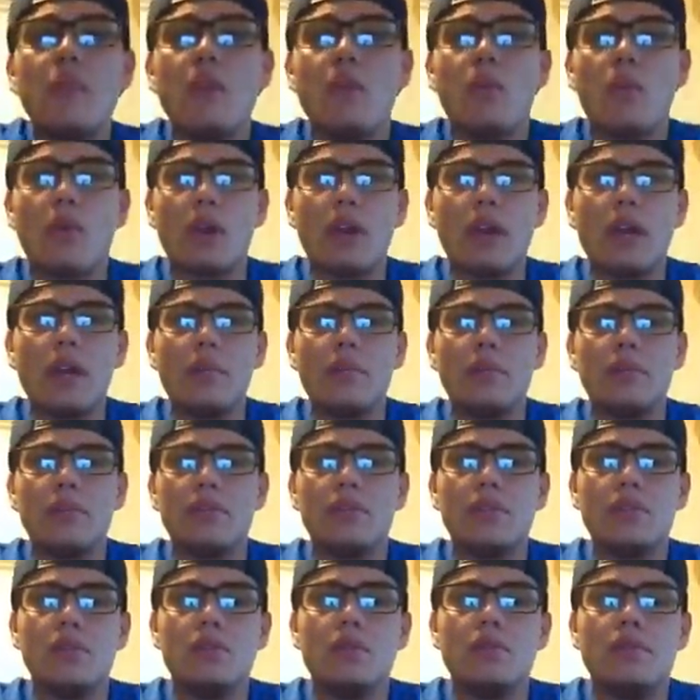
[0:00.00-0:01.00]
were able
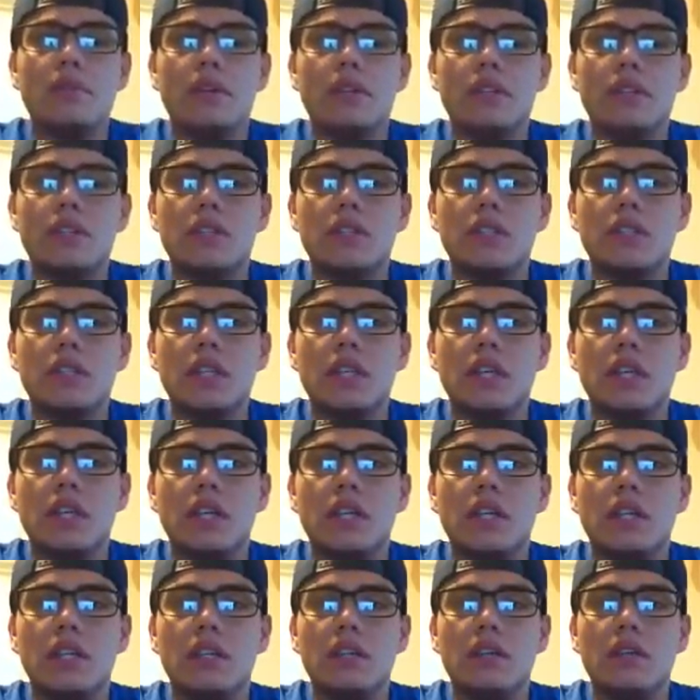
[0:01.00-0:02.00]
to function
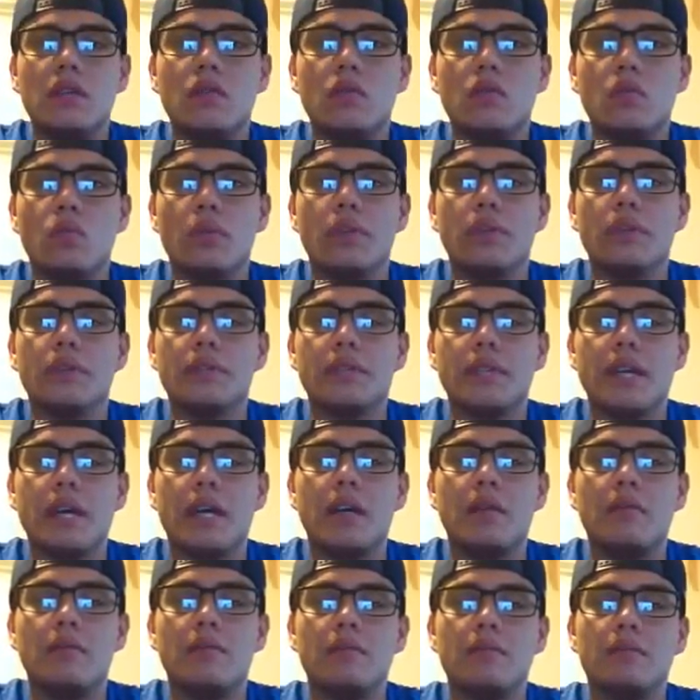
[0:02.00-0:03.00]
in real
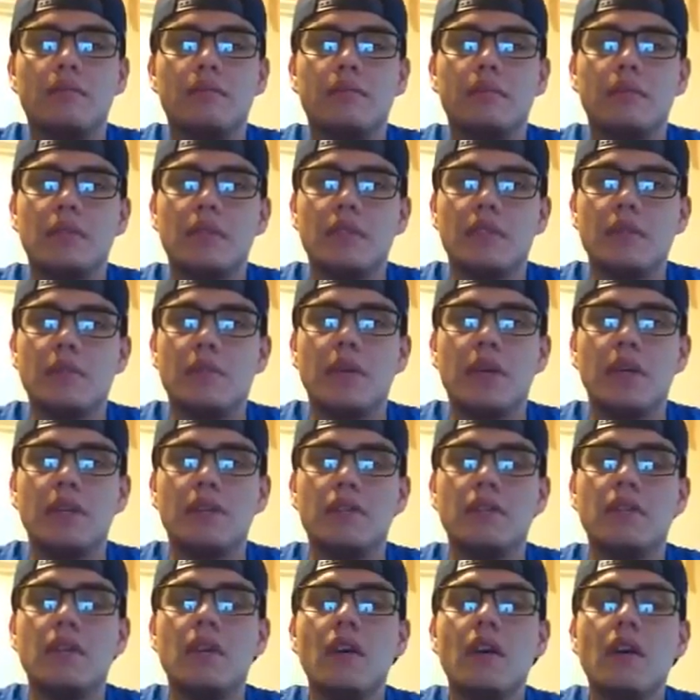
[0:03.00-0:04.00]
time in
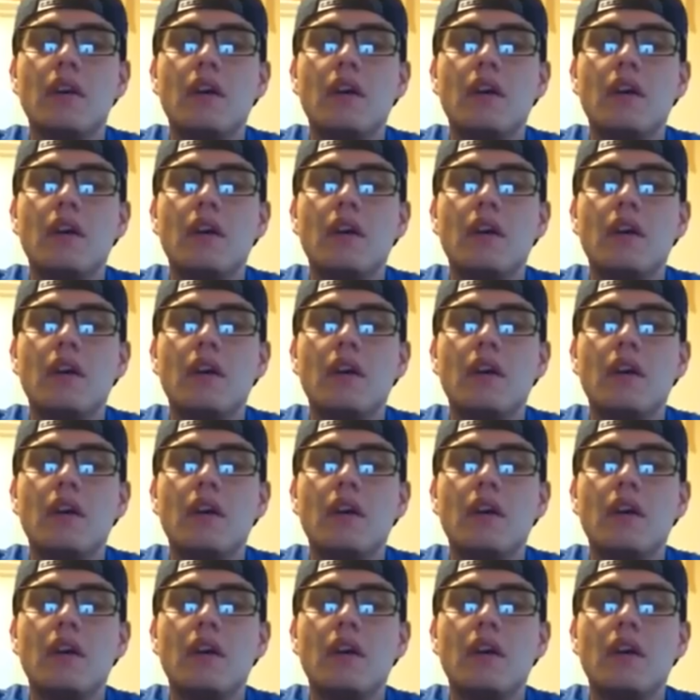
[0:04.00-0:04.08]
space.